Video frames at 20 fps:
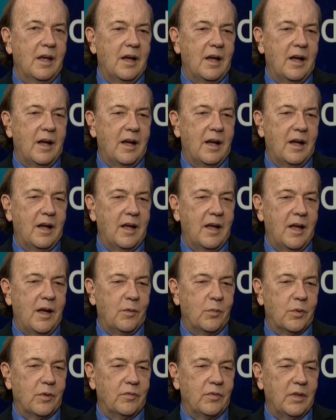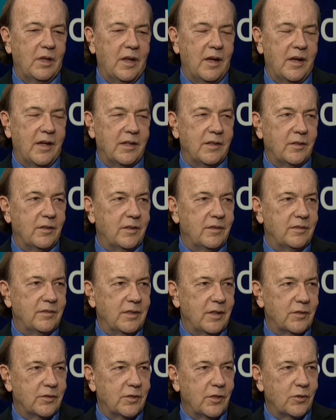how we're relying
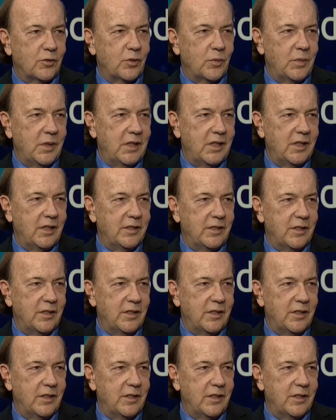on social media,